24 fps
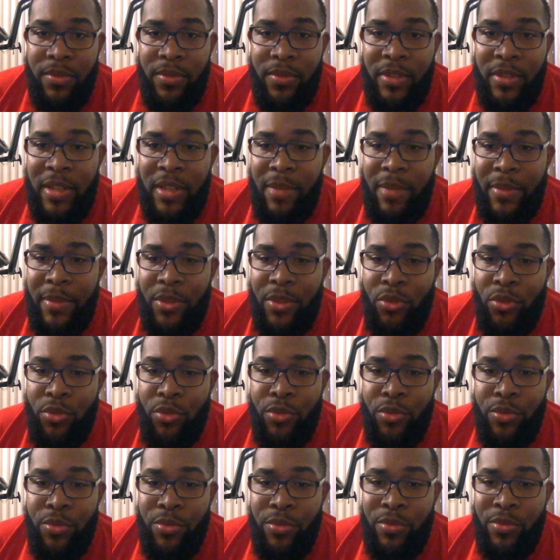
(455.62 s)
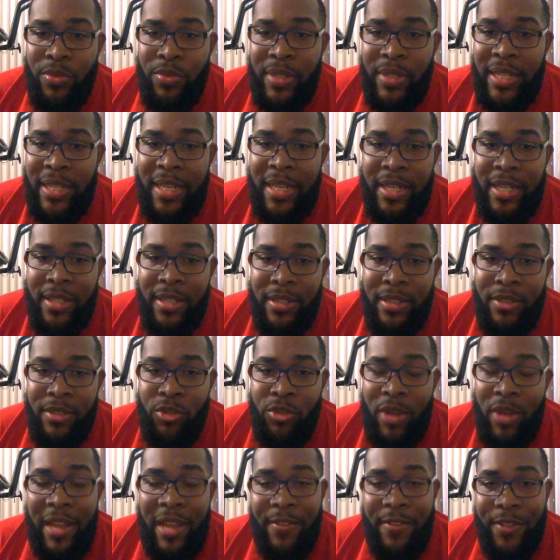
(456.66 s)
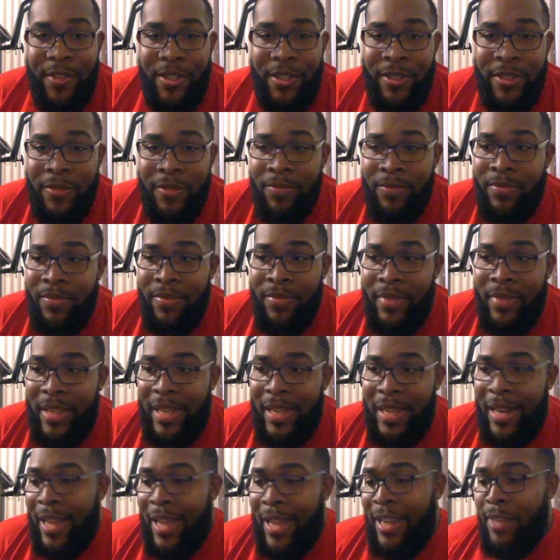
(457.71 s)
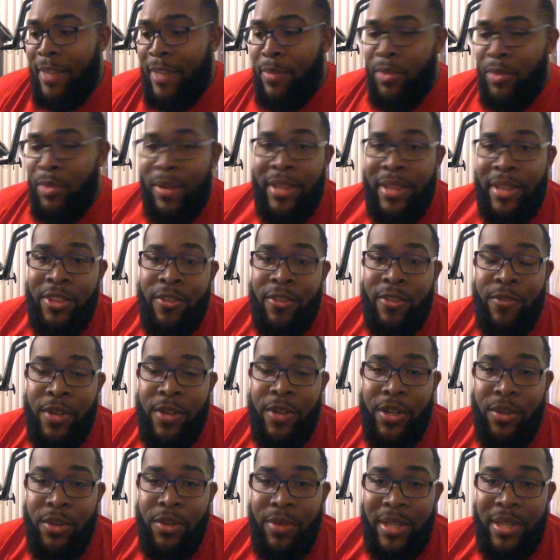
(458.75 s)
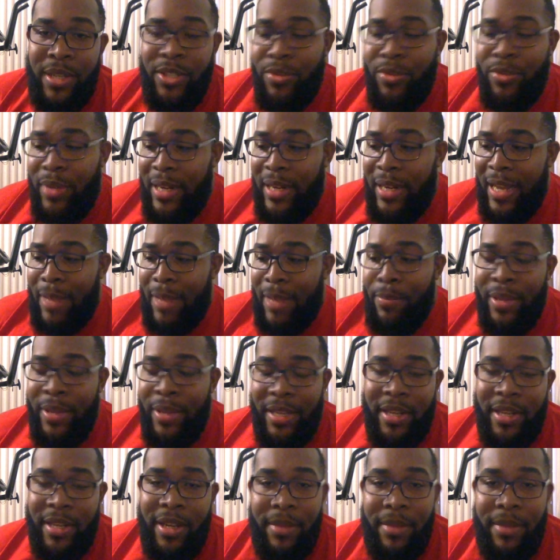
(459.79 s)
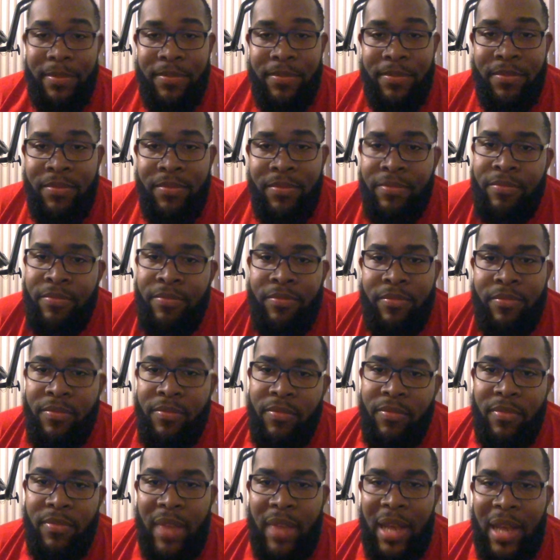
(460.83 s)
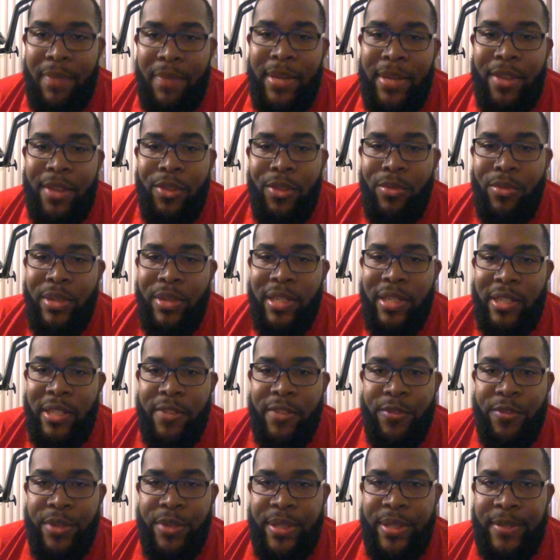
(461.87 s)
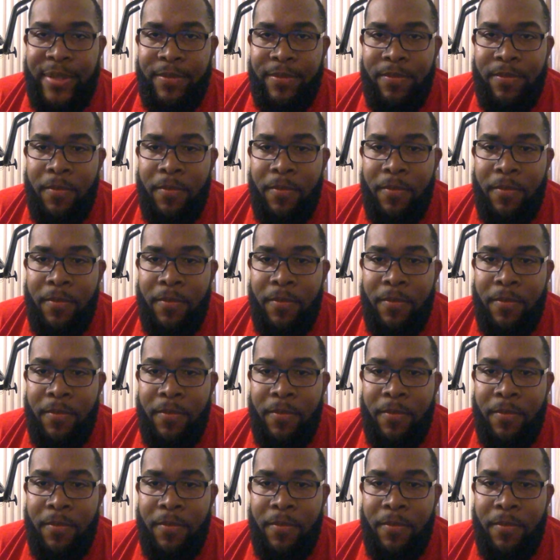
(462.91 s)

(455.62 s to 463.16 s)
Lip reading: coming through, need a driver, and I could be right there in front of the restaurant. I pick it up. I'm now the one delivering it.